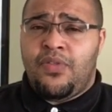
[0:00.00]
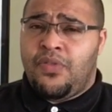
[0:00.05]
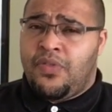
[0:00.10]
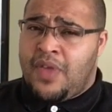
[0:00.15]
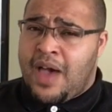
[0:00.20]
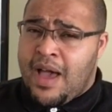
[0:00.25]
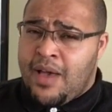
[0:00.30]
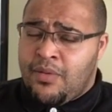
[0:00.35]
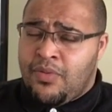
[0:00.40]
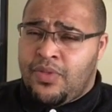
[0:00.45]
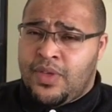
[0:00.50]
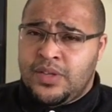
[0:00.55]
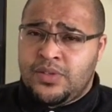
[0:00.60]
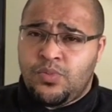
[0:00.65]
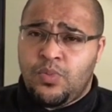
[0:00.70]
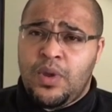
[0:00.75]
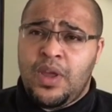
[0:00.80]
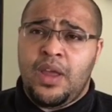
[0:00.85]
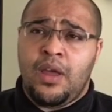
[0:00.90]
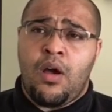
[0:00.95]
That this
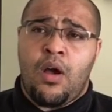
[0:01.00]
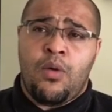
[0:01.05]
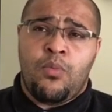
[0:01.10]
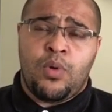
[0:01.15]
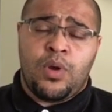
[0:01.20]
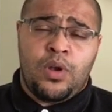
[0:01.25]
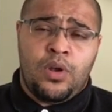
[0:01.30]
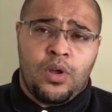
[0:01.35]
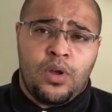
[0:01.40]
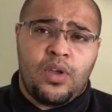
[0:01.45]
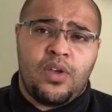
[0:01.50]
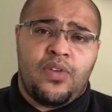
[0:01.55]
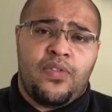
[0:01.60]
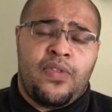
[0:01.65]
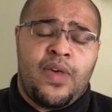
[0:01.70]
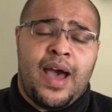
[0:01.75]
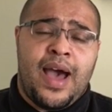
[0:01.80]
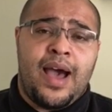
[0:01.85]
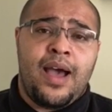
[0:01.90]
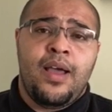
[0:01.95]
week I would look at
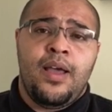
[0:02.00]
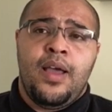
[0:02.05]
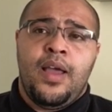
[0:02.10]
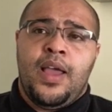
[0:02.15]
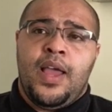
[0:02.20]
that.